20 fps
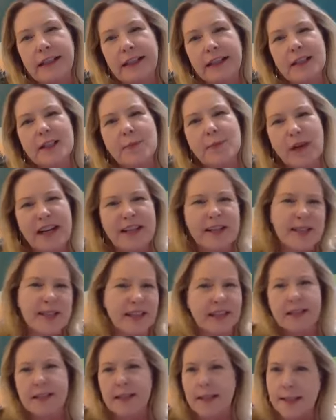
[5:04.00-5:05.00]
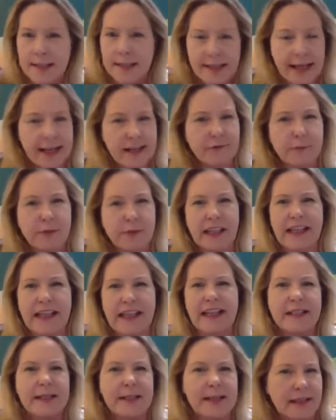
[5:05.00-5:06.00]
express that it's a safe
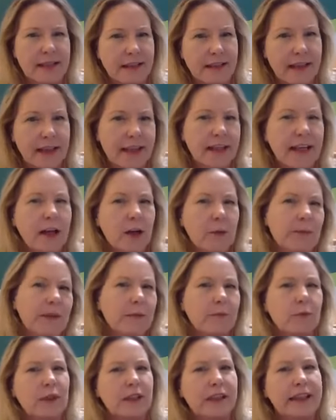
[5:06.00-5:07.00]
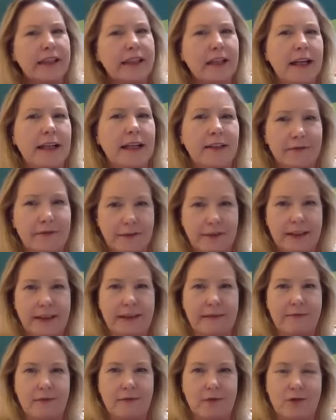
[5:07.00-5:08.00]
place and help them really kind of
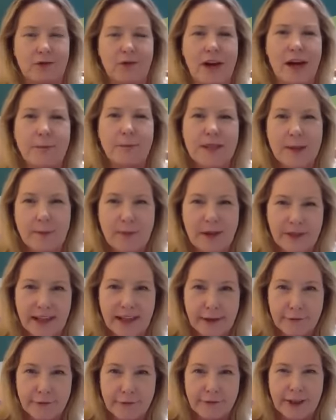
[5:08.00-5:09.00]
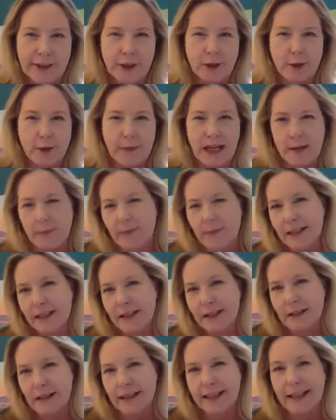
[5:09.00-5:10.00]
drop some of that fear
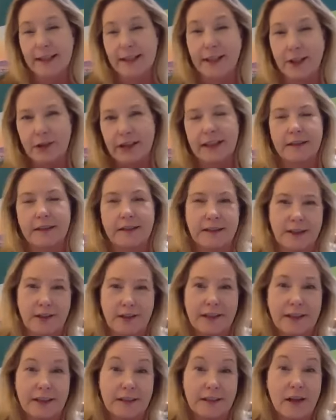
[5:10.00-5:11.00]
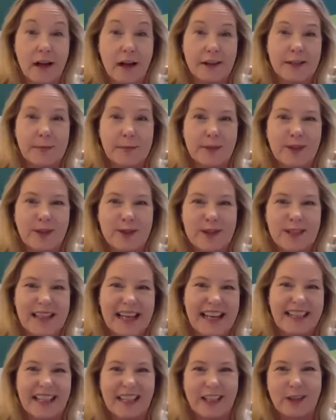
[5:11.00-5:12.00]
maybe? Again, they're in a hospital
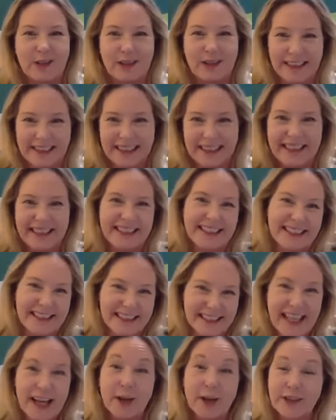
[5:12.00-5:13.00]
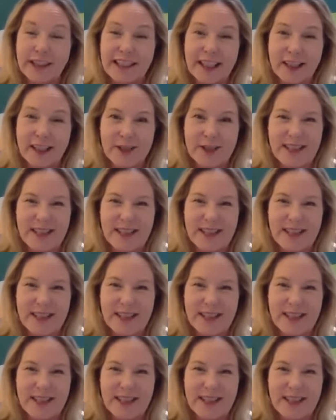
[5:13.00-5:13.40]
setting or a healthcare